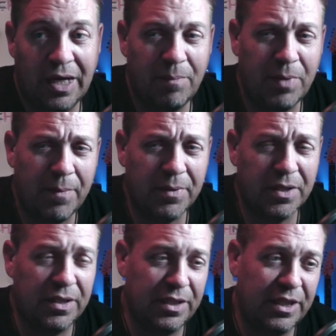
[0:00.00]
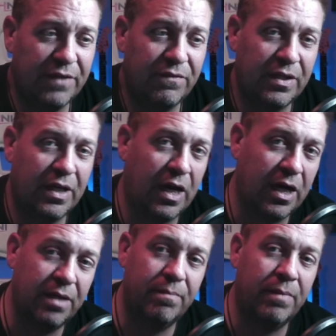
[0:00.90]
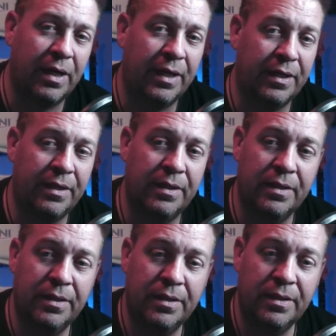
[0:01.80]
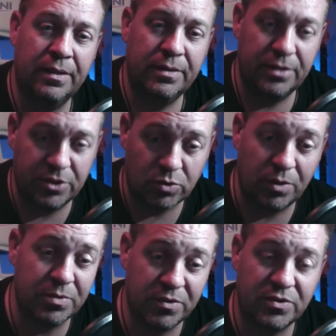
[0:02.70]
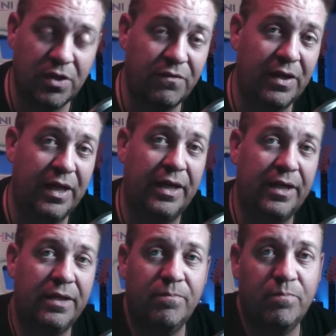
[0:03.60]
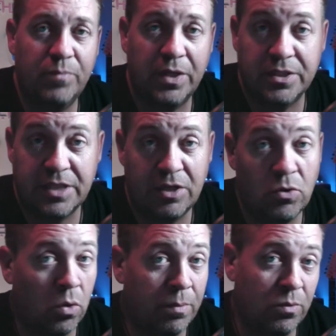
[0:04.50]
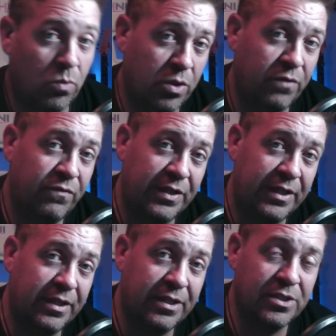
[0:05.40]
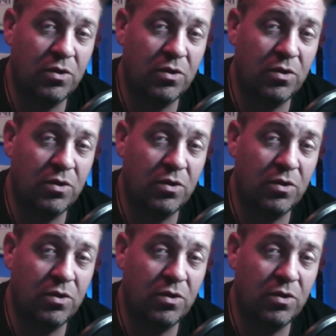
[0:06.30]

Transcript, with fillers: I'm probably going to leave it on my description of stuff I ate because I normally would have eaten it.